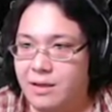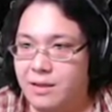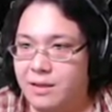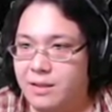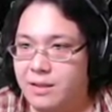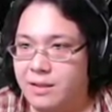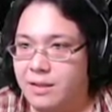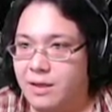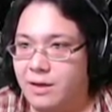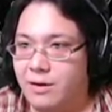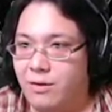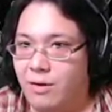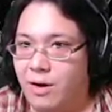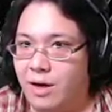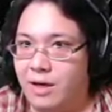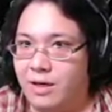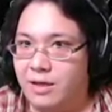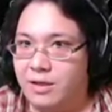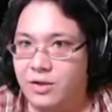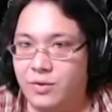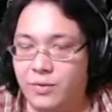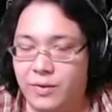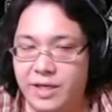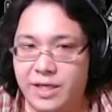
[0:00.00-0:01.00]
So
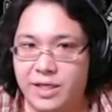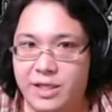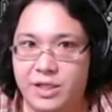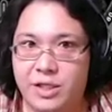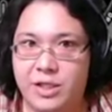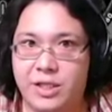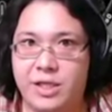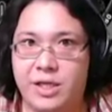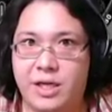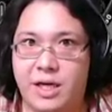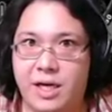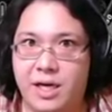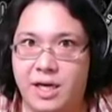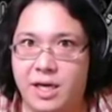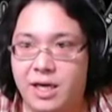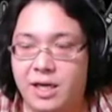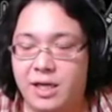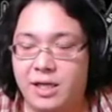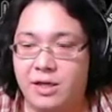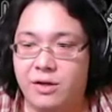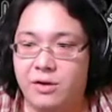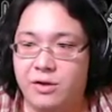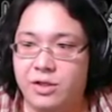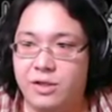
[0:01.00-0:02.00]
on Twitch,
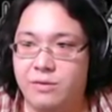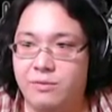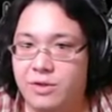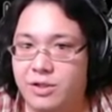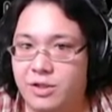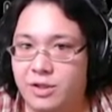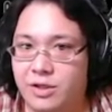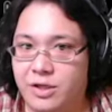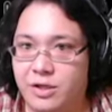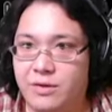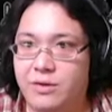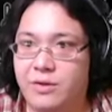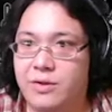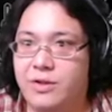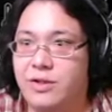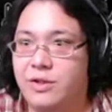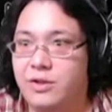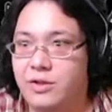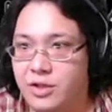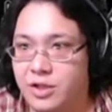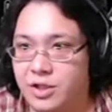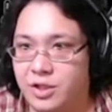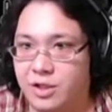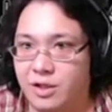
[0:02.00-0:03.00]
usually what you do is
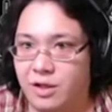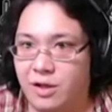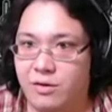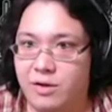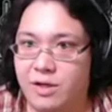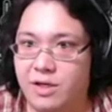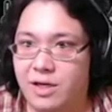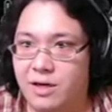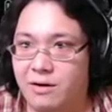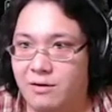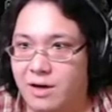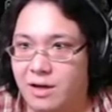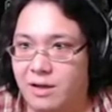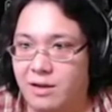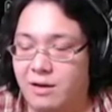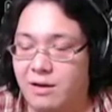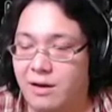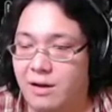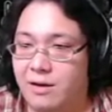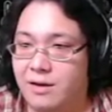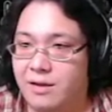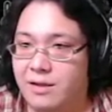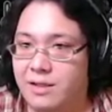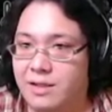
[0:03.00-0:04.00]
you just load it directly
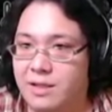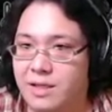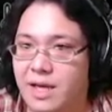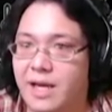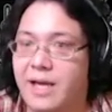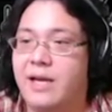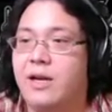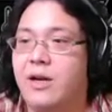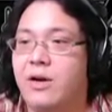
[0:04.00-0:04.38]
onto the site.